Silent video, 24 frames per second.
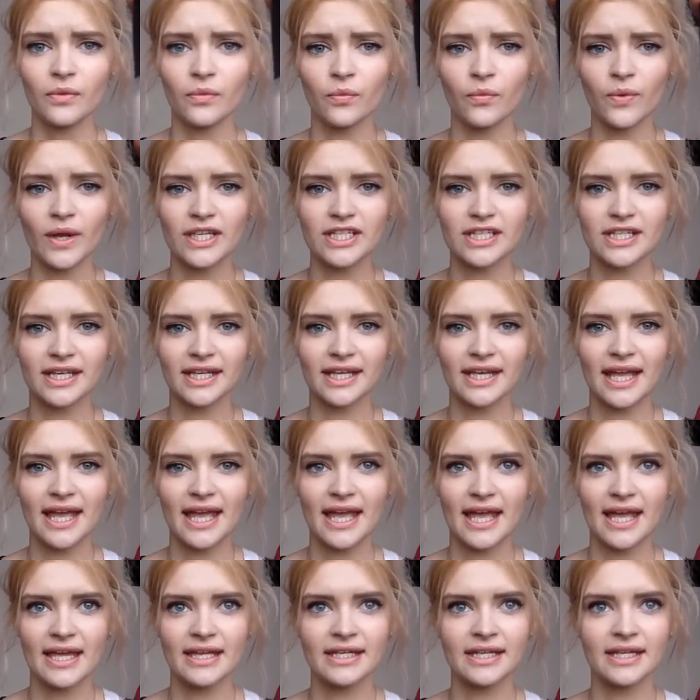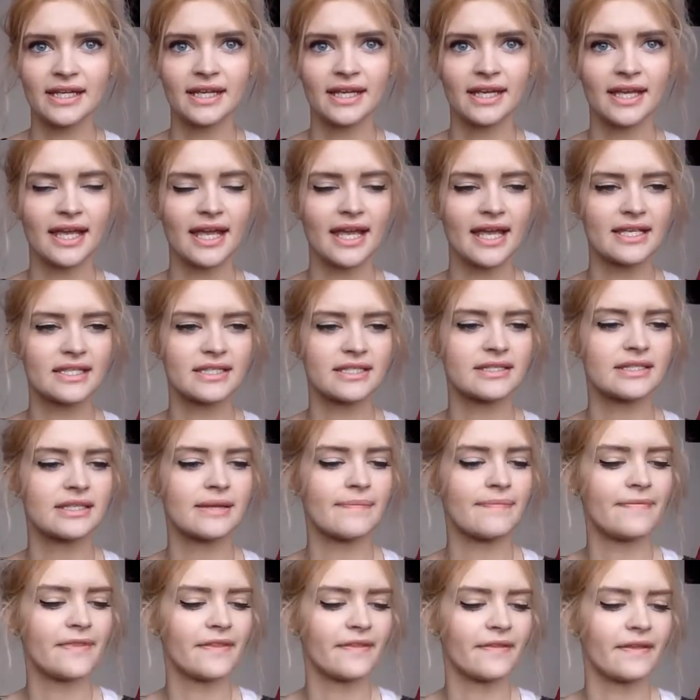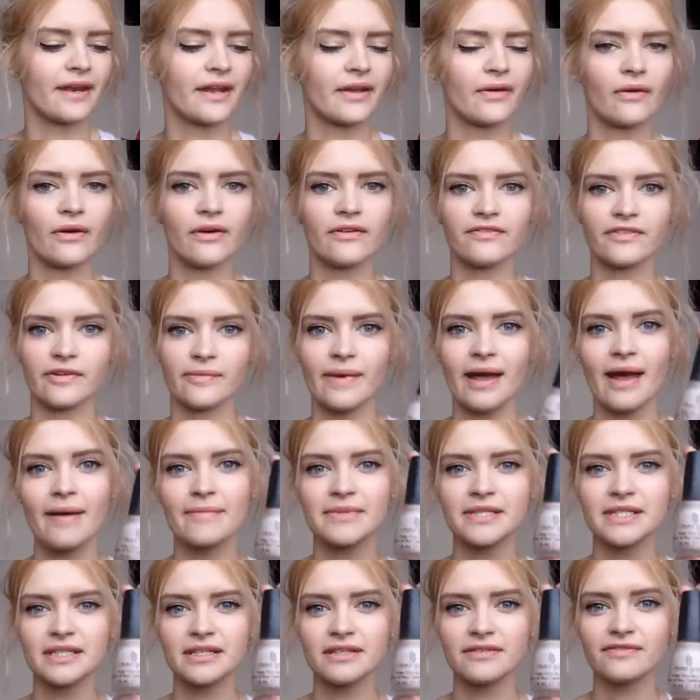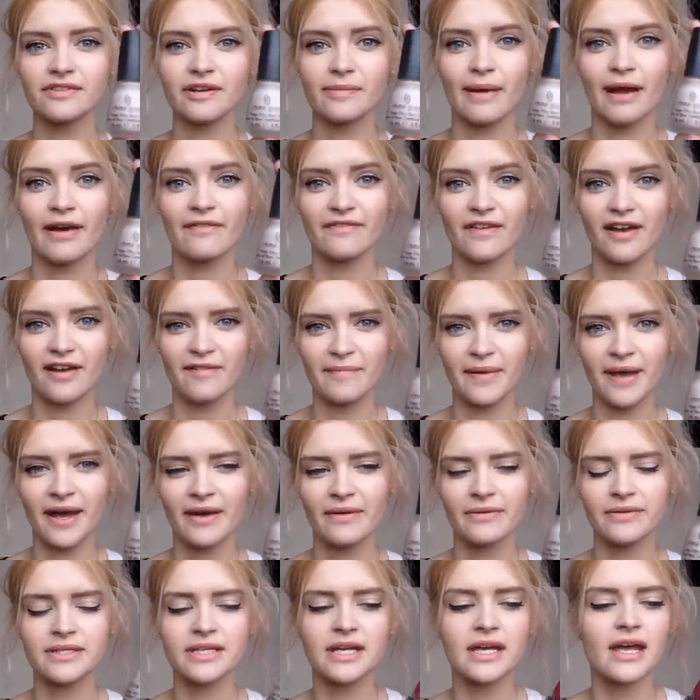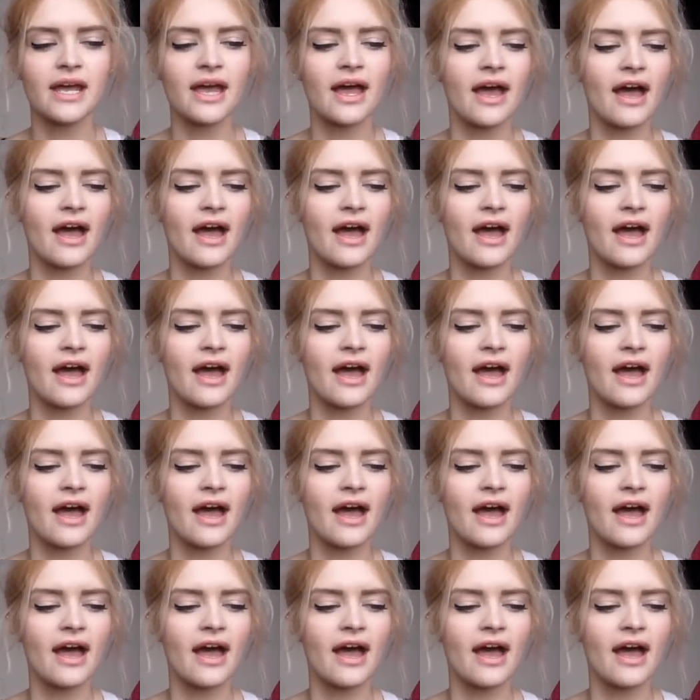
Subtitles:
which again is something that I got from Amazon for about £5,